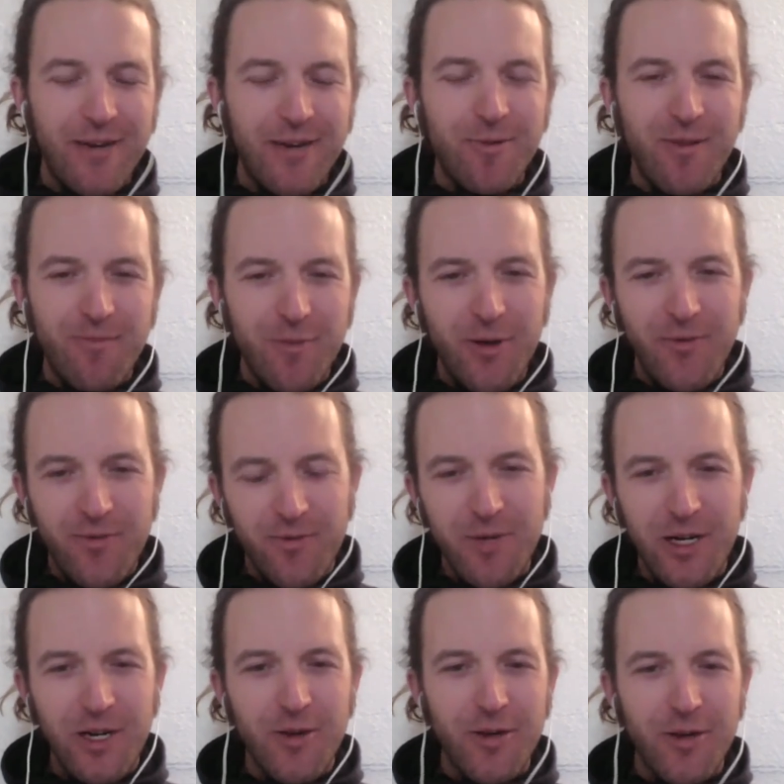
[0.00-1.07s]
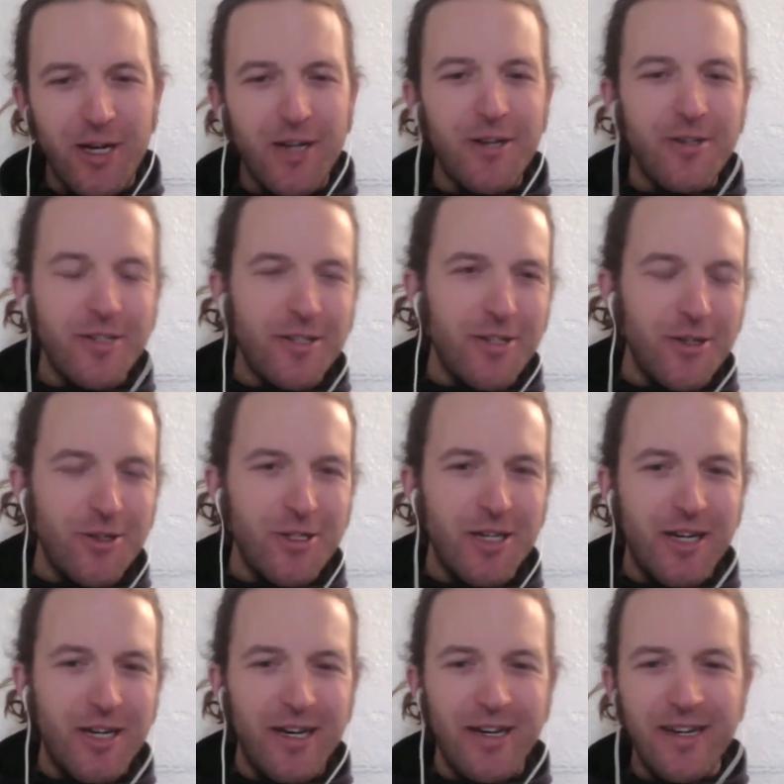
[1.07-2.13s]
We've moved from Colorado to
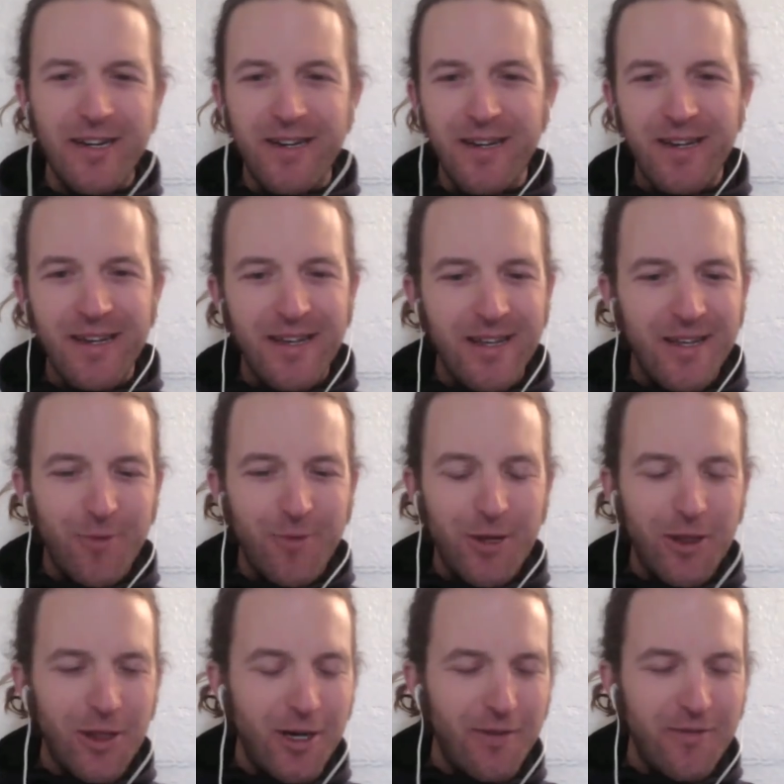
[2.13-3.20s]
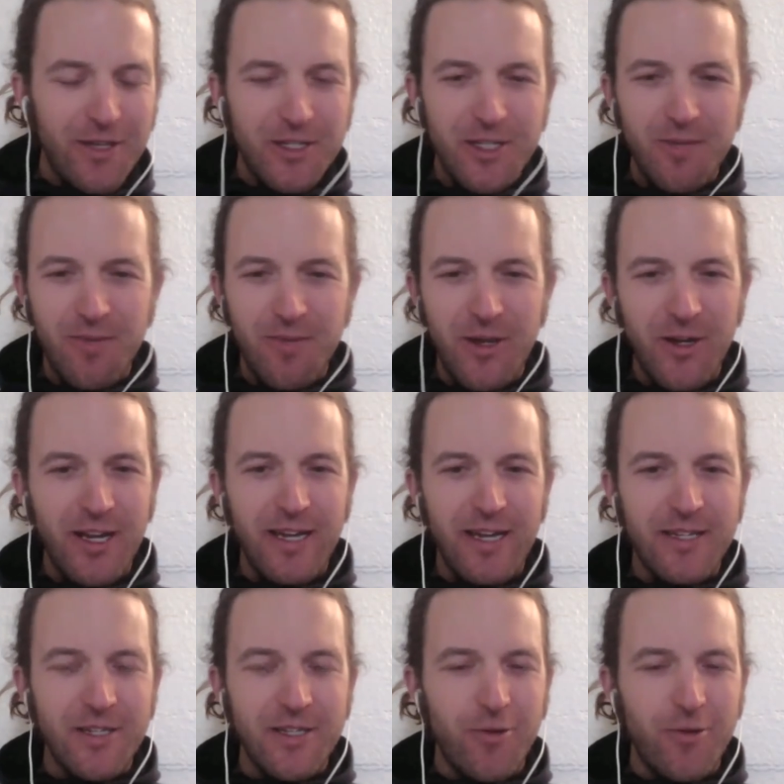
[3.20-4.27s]
Tucson, and we love this community.
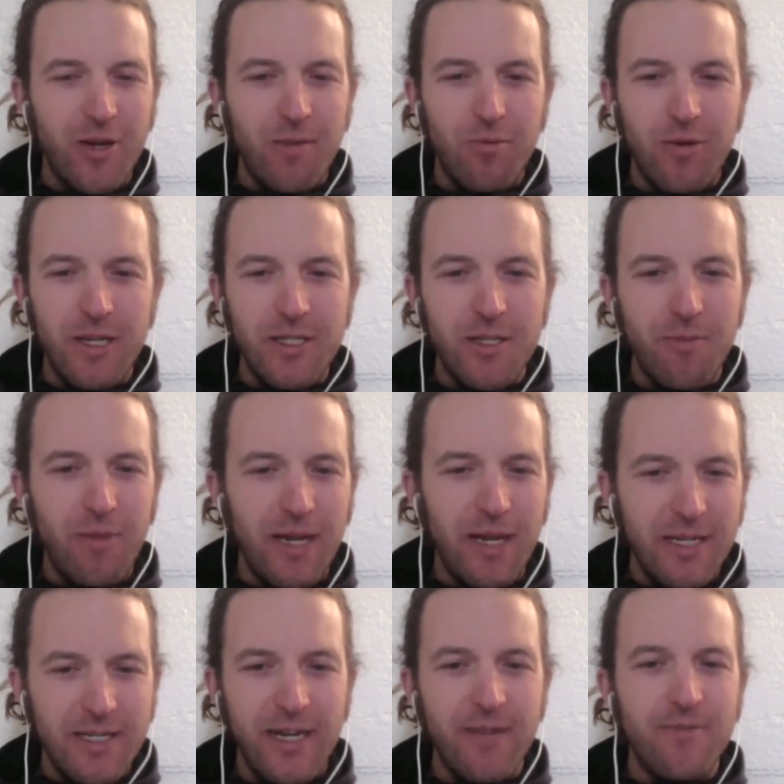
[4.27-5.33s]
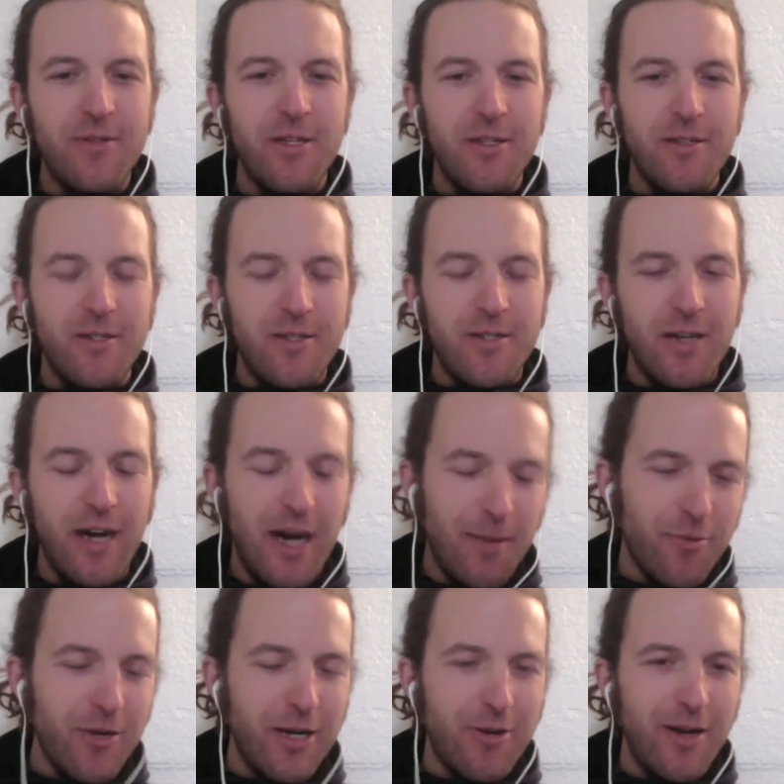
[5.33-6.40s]
It's a great place to base out of, to, to
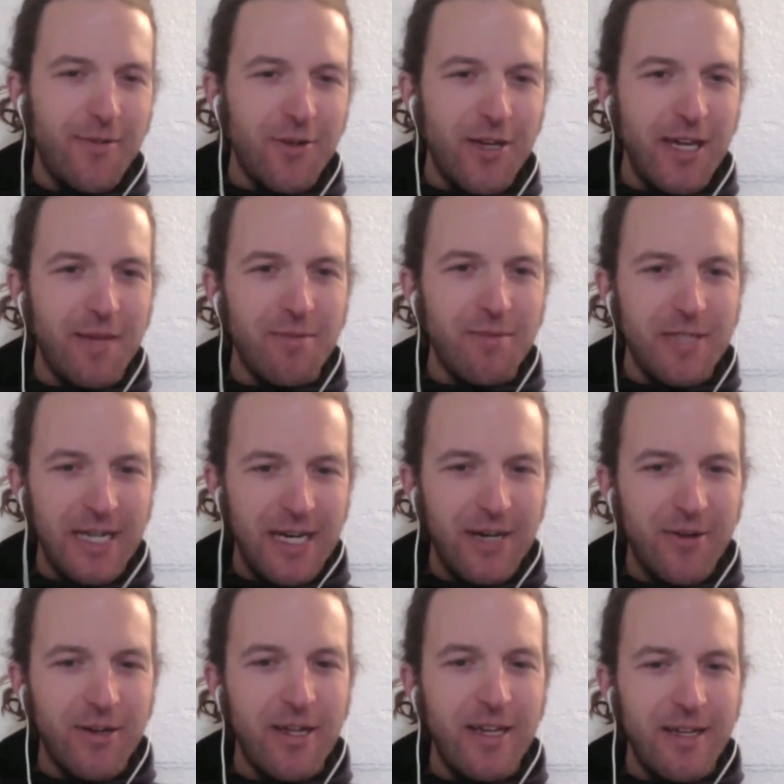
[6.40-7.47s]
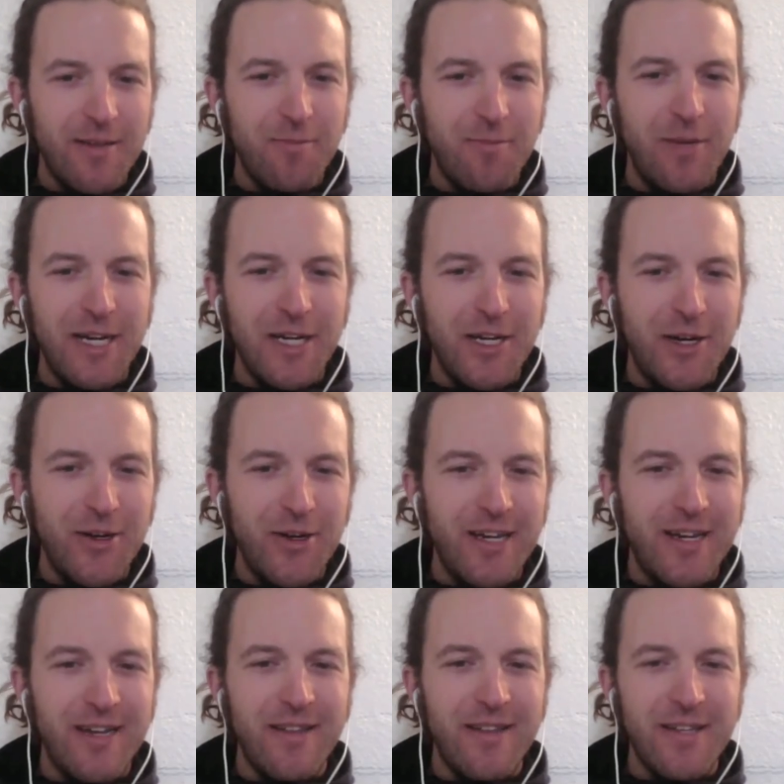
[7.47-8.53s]
operate gravel camp down in
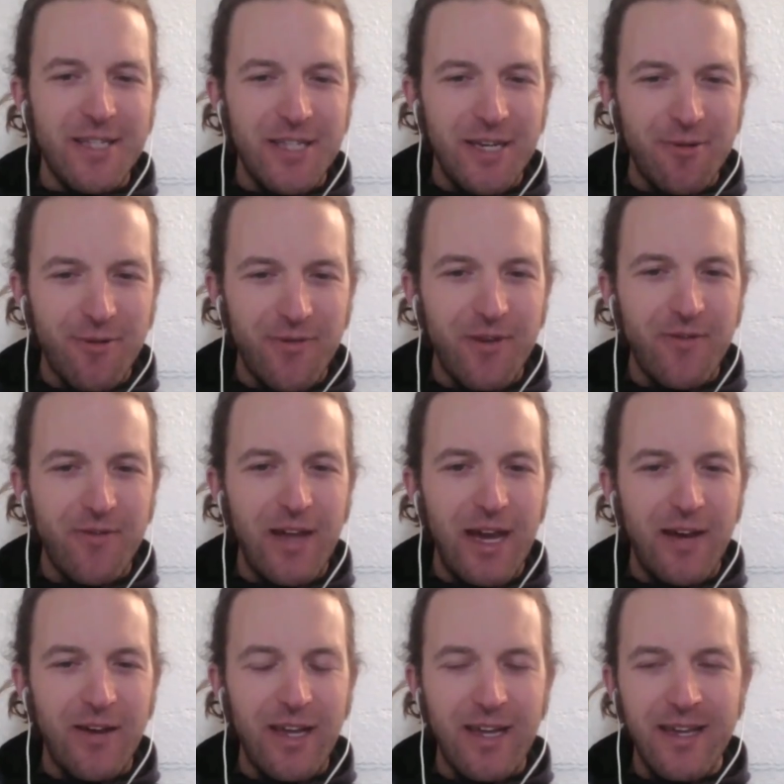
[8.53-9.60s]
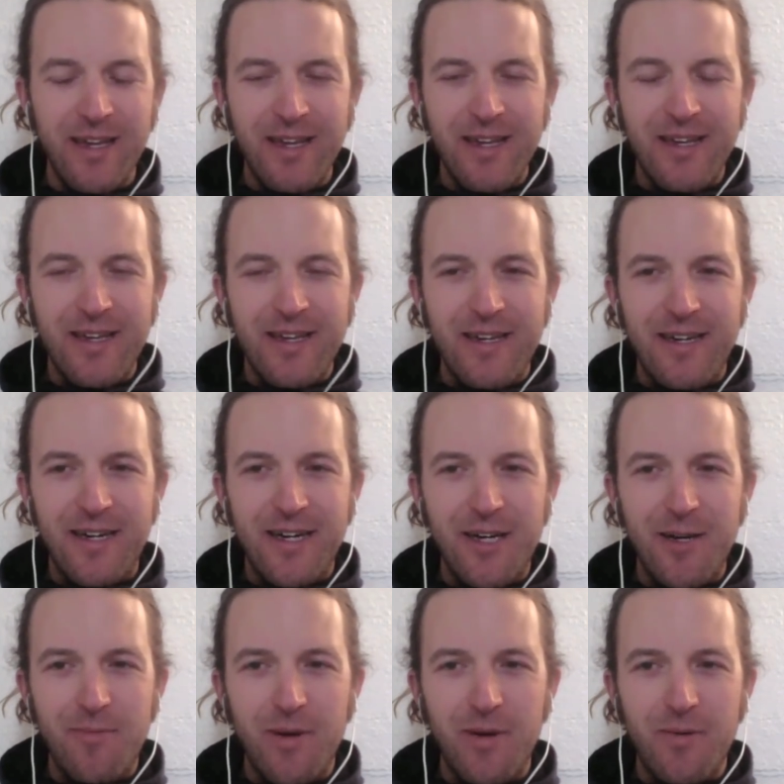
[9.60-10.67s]
Patagonia in the San Rafael Valley.
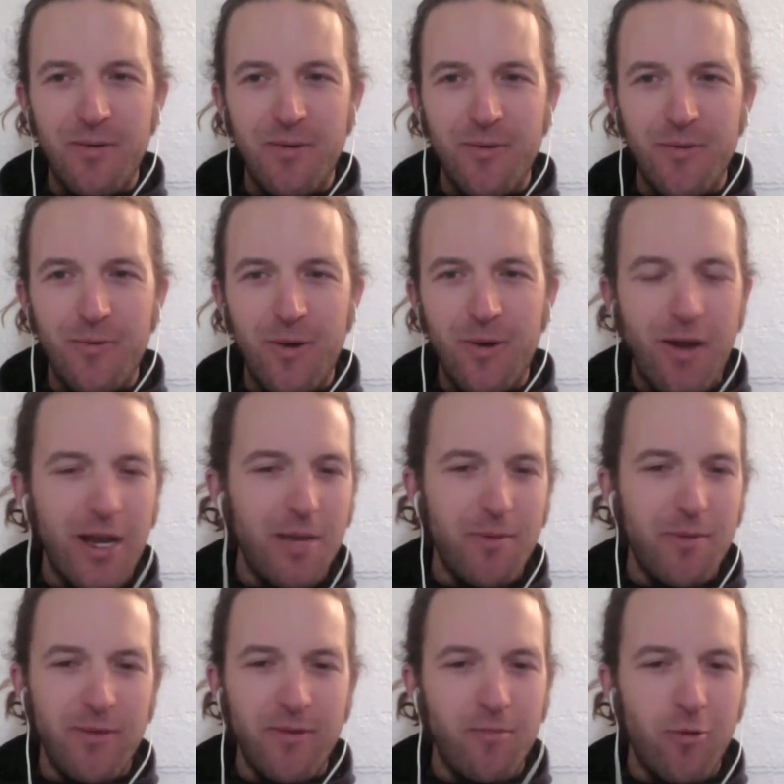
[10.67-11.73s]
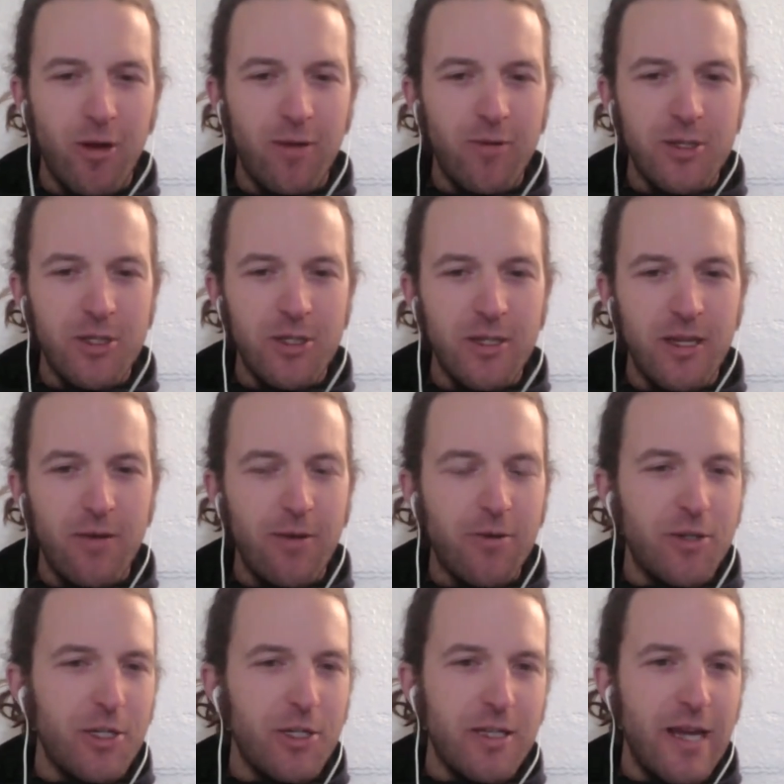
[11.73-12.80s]
Um, but we wake up every morning wishing that we
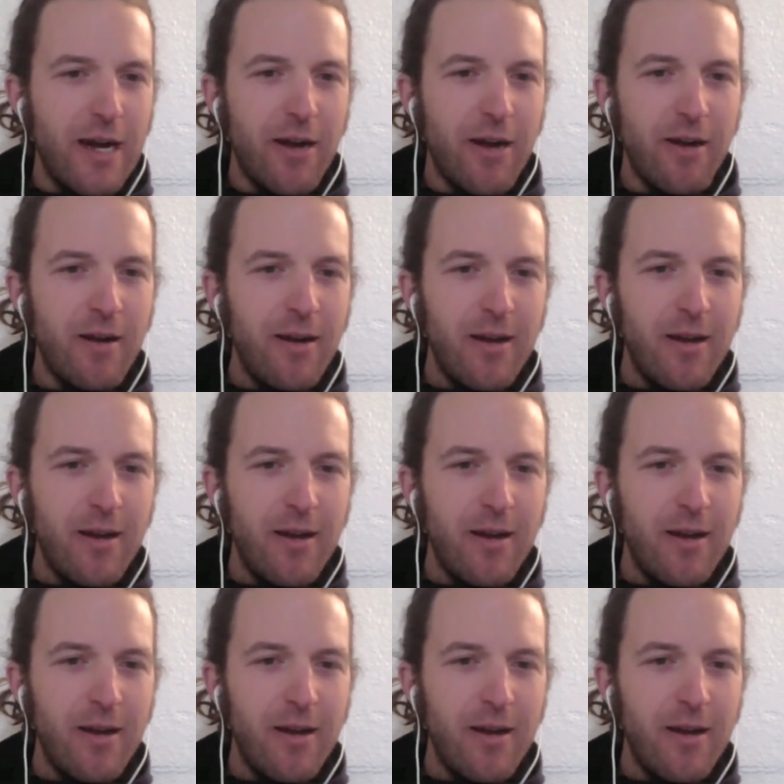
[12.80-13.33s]
were just there.